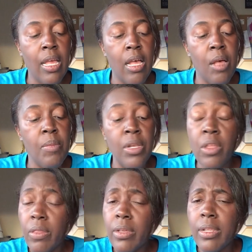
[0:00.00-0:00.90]

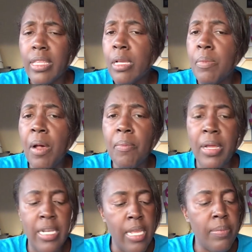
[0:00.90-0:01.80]
Another good thing about
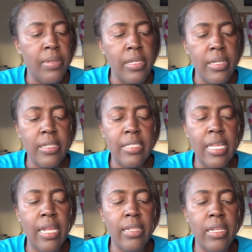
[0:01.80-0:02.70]
my neighbourhood is
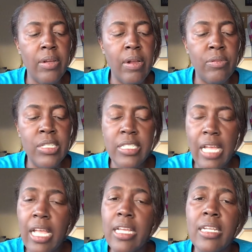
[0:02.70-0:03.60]
that there are
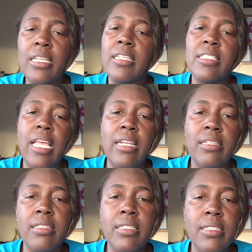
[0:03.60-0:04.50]
recycling
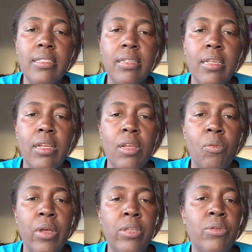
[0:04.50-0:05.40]
centres
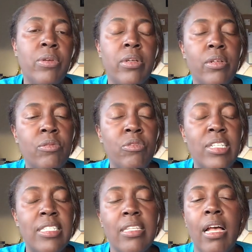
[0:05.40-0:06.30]
where you can
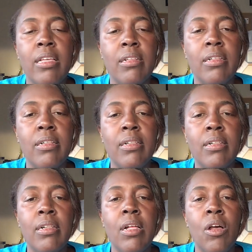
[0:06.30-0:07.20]

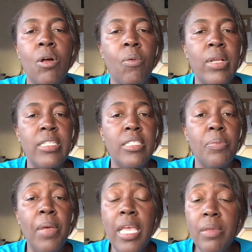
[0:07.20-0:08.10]
recycle
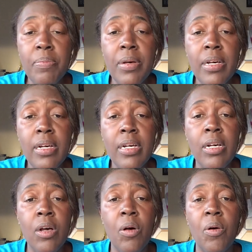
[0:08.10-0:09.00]
waste paper
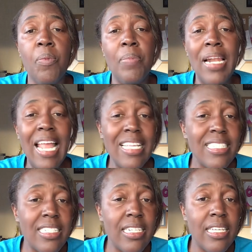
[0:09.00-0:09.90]
or
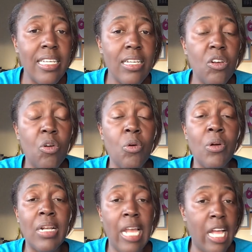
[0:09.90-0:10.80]
plastic or
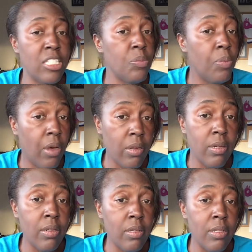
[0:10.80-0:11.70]
glass
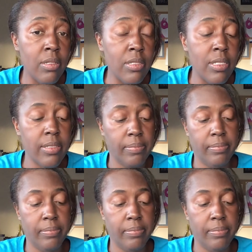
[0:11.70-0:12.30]
bottles.